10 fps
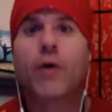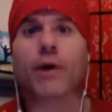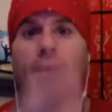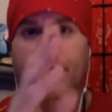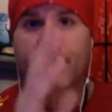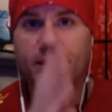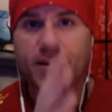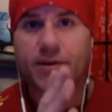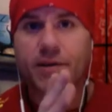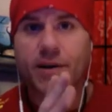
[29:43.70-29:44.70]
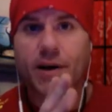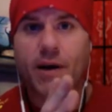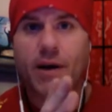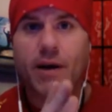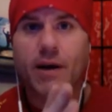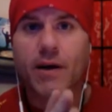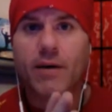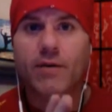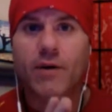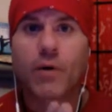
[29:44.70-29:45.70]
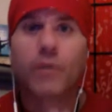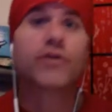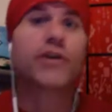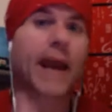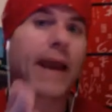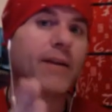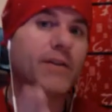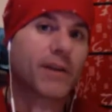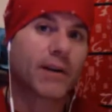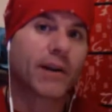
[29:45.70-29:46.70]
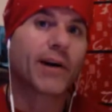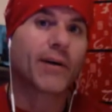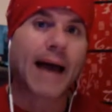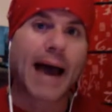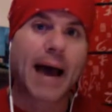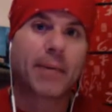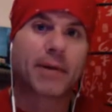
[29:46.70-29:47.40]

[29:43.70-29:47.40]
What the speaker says: Consistency. So change the little habits.